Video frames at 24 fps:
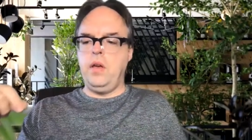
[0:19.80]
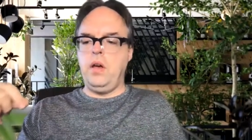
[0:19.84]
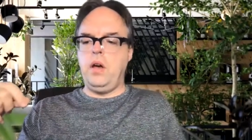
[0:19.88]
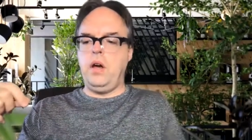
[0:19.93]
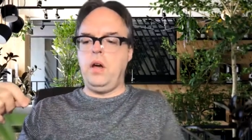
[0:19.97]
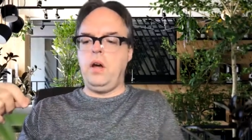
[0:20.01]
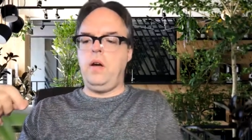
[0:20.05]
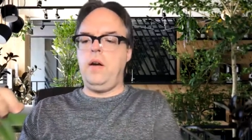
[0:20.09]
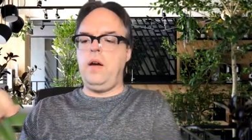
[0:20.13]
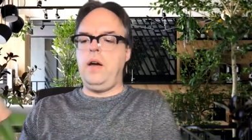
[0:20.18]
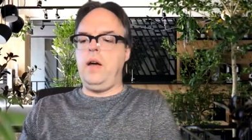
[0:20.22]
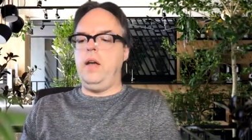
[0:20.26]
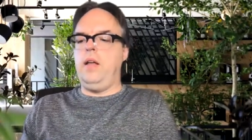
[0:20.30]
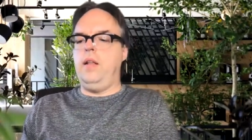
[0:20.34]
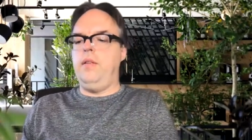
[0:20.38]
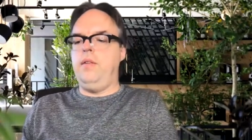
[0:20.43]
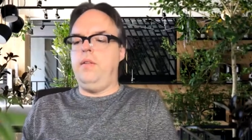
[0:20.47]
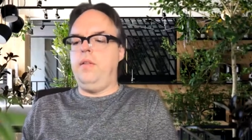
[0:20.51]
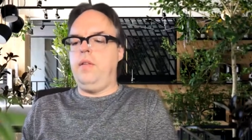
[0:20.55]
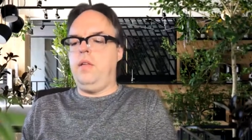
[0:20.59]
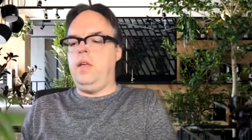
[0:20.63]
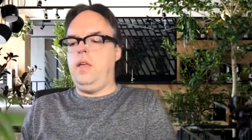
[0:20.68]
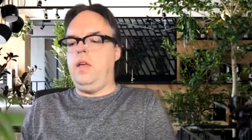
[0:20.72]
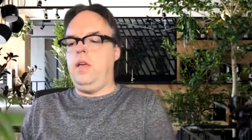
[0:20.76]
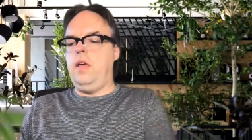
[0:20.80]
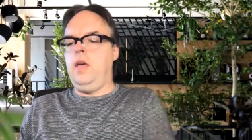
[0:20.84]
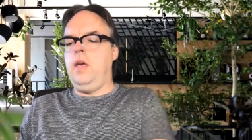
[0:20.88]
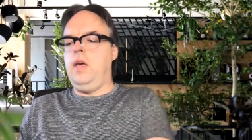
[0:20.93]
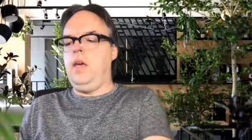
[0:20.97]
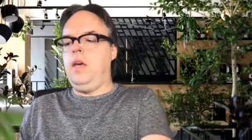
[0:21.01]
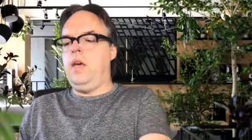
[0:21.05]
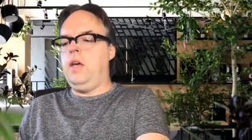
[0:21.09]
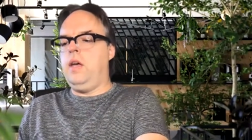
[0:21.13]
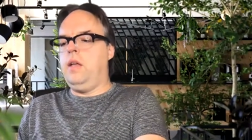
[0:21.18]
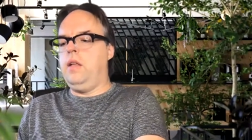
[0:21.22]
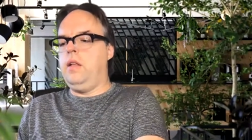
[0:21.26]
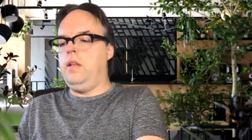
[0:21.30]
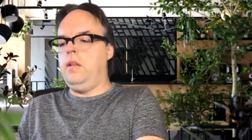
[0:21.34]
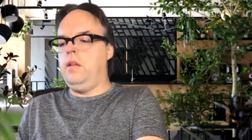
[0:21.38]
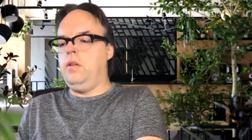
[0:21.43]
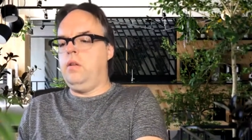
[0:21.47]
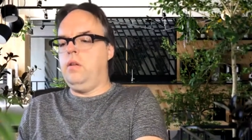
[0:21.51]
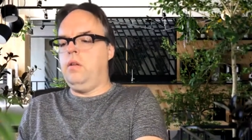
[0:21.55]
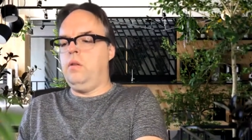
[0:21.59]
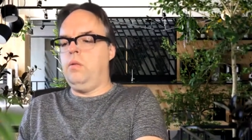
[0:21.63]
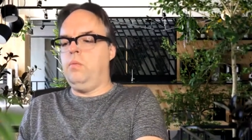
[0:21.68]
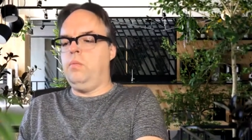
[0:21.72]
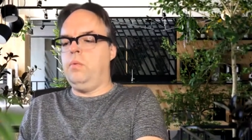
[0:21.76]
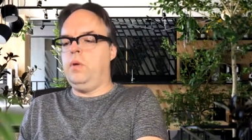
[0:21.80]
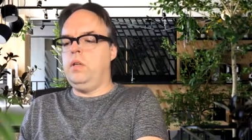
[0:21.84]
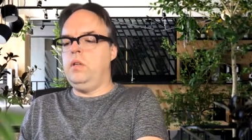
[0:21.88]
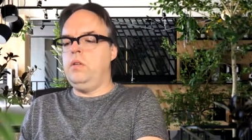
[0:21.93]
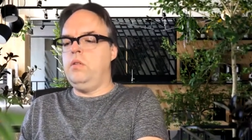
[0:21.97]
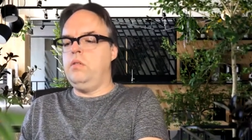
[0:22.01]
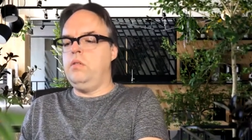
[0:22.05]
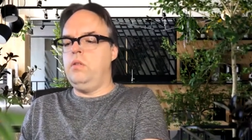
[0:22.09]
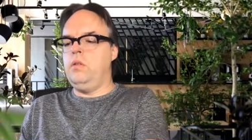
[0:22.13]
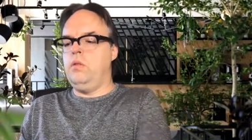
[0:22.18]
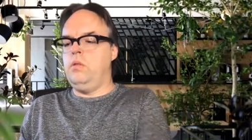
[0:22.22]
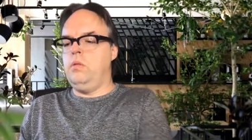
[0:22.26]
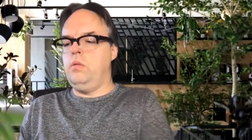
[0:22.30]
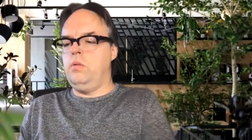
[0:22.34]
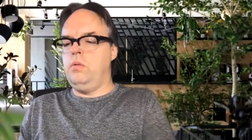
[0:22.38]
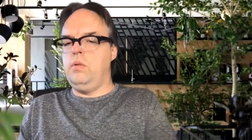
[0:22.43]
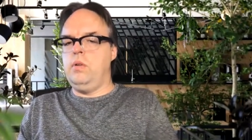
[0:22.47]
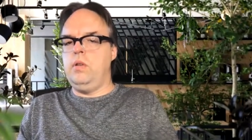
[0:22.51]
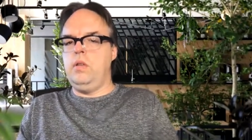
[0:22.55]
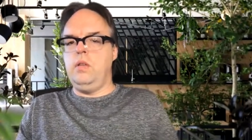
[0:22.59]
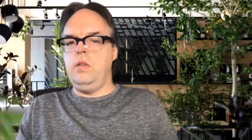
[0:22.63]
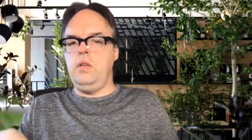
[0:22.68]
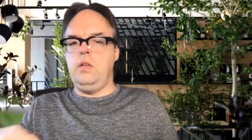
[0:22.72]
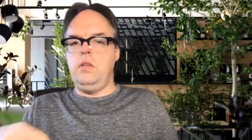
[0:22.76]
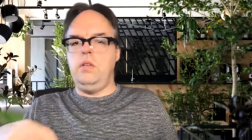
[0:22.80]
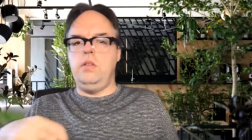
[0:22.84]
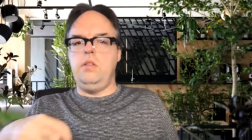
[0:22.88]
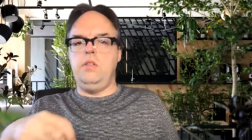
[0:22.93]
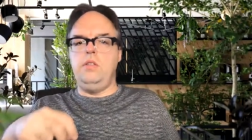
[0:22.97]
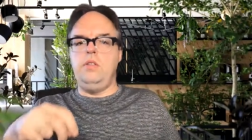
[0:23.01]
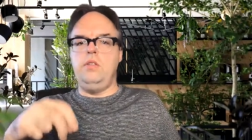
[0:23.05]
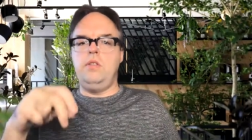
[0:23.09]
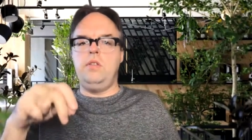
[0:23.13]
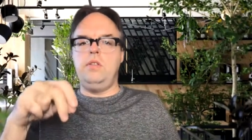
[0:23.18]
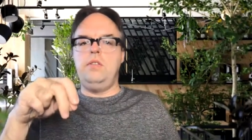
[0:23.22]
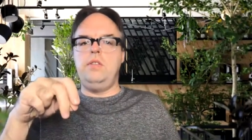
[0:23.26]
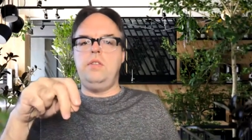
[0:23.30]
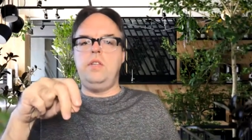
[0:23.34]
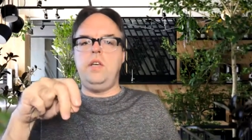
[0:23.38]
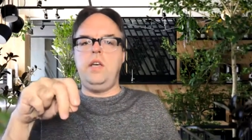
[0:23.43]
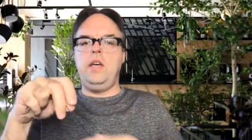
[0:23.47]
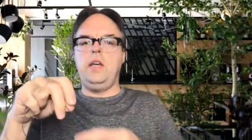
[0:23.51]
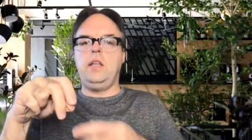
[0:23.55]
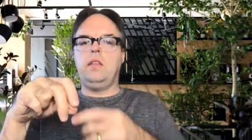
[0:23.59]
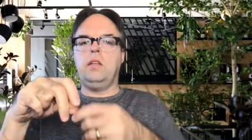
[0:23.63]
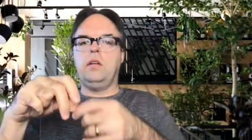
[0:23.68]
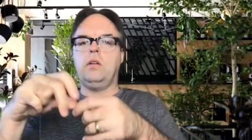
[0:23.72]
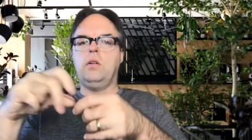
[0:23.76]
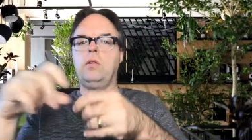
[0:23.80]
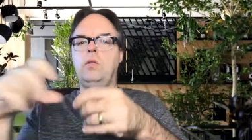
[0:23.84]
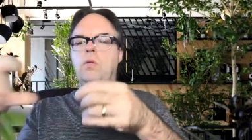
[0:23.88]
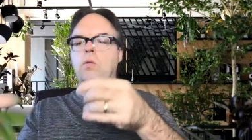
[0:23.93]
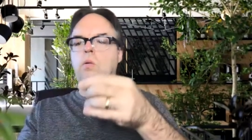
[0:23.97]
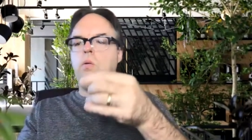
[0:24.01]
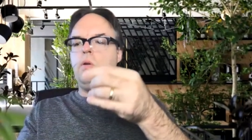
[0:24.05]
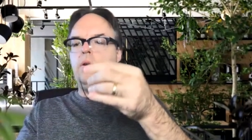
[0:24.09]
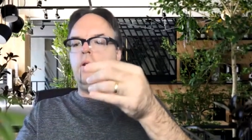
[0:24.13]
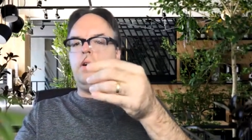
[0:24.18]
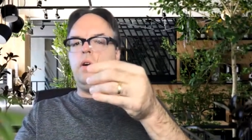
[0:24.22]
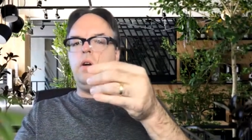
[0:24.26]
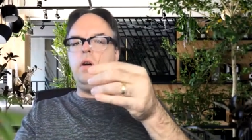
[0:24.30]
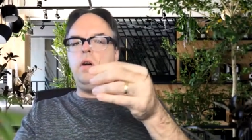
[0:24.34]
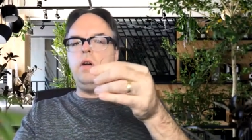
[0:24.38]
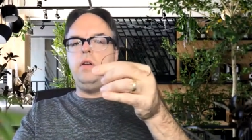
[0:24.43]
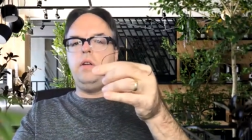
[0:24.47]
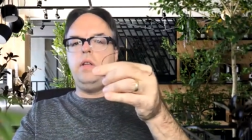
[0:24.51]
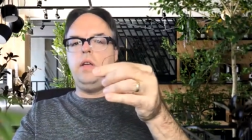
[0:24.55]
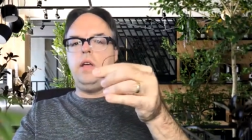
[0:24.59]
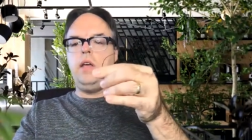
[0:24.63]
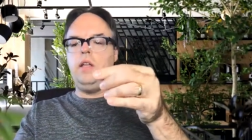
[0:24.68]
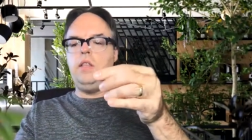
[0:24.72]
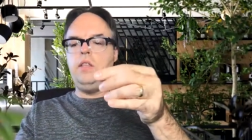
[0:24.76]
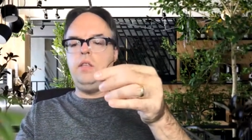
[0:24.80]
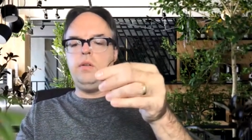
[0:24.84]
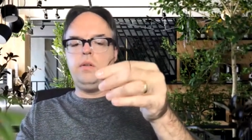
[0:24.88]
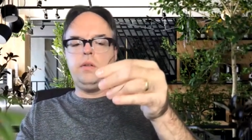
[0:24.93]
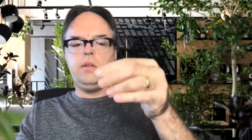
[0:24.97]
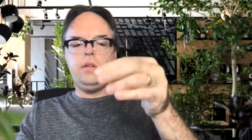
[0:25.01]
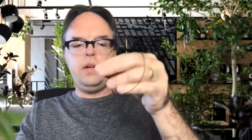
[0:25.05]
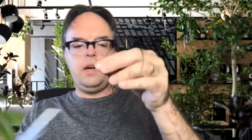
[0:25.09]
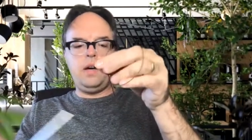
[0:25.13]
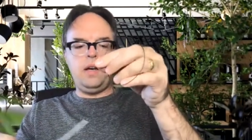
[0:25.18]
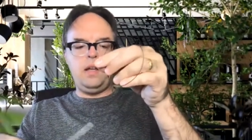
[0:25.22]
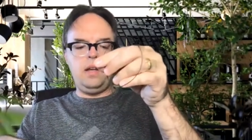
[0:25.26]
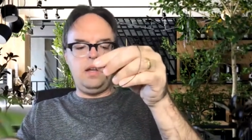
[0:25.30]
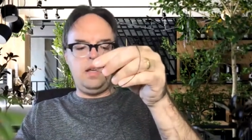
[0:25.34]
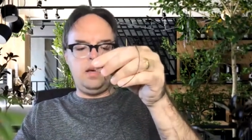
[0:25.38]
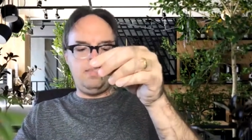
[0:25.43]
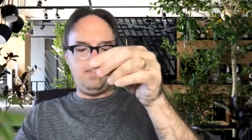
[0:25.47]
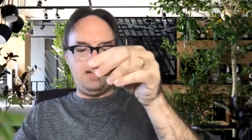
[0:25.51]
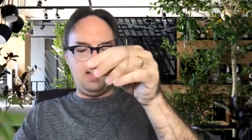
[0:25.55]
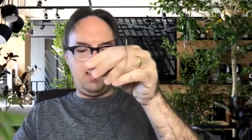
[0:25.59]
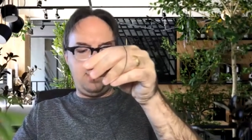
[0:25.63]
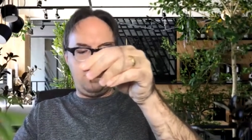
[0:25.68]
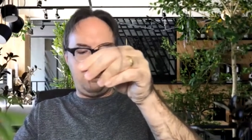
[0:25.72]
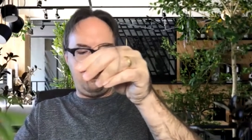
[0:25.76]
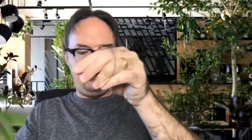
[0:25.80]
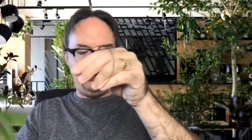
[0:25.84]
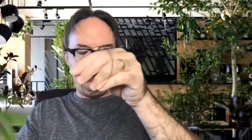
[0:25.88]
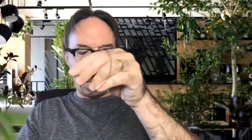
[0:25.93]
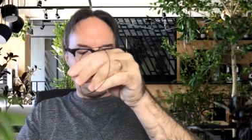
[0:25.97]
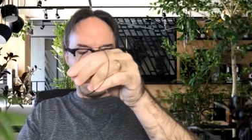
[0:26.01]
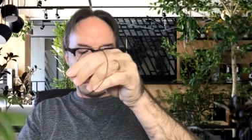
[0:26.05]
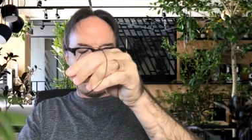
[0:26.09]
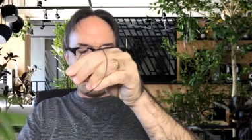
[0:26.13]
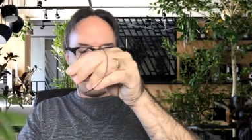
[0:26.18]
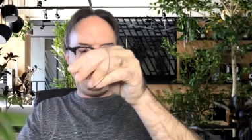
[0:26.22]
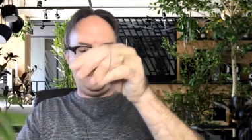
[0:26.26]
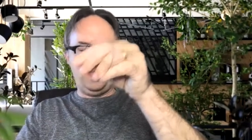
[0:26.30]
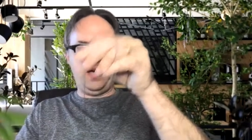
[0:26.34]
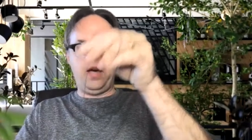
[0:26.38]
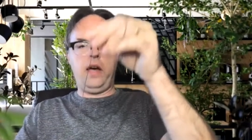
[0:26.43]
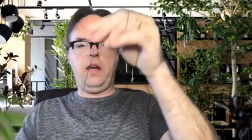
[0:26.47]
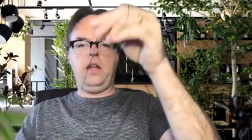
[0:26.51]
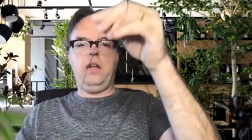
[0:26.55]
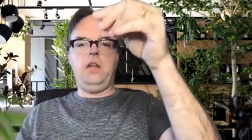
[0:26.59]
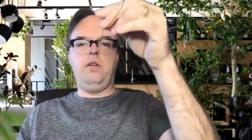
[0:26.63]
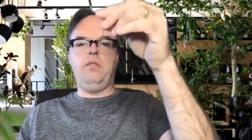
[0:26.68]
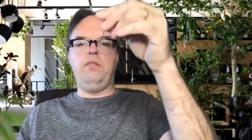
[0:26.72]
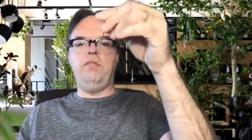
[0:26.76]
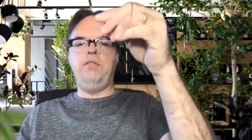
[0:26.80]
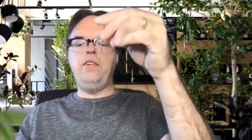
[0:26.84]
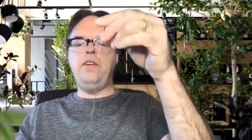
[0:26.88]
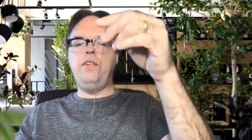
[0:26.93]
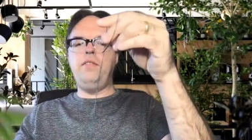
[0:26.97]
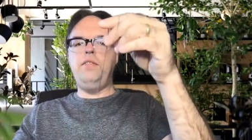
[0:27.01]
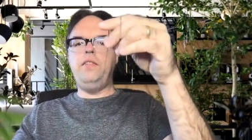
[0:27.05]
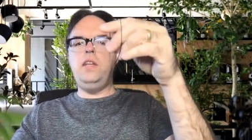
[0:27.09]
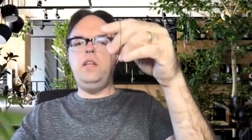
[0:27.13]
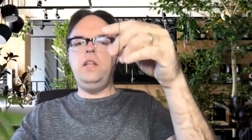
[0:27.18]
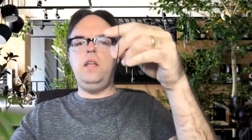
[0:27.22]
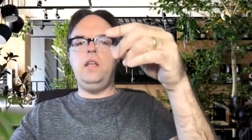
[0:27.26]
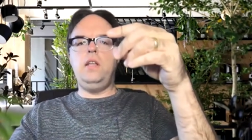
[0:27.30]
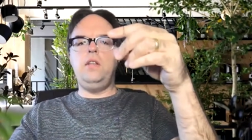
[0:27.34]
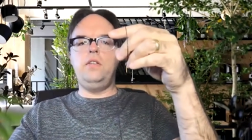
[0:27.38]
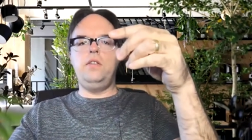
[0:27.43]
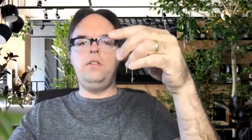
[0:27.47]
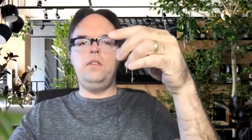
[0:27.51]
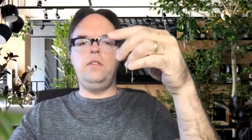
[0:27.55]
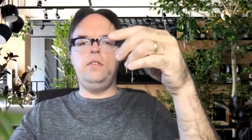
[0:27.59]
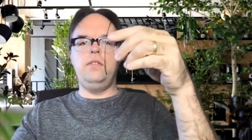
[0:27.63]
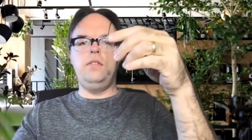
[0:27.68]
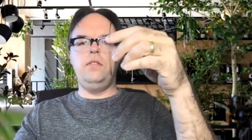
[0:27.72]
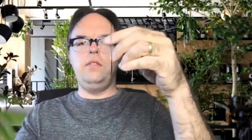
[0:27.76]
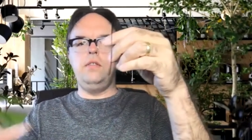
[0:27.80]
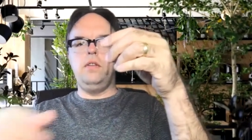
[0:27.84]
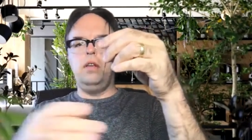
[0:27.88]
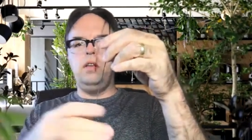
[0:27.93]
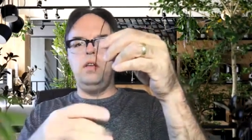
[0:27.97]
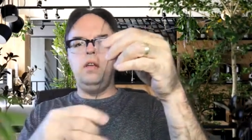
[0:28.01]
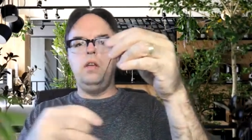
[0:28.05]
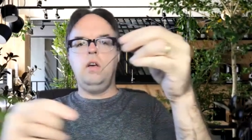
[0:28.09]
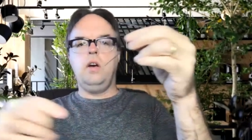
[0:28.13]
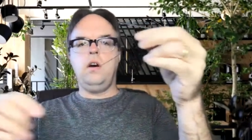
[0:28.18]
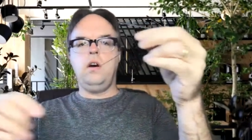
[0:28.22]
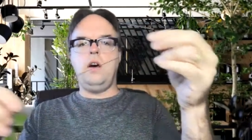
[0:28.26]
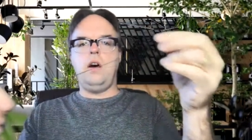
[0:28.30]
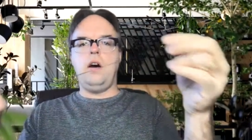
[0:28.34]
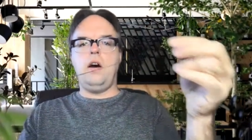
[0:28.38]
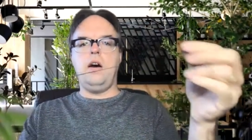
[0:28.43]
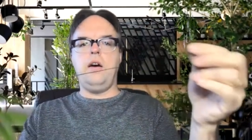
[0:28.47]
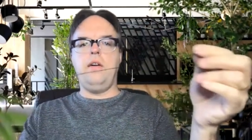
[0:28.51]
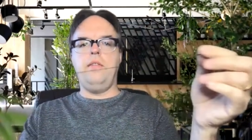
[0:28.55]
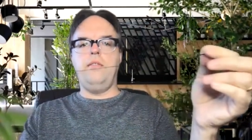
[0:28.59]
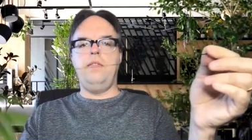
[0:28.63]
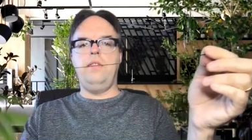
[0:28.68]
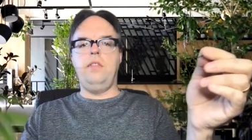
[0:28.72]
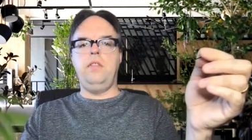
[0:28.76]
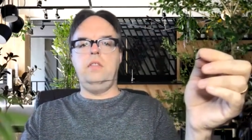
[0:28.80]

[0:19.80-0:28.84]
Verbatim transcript: All right, and what you do is you just take the cord and you cut about, I don't know, 15 inches off.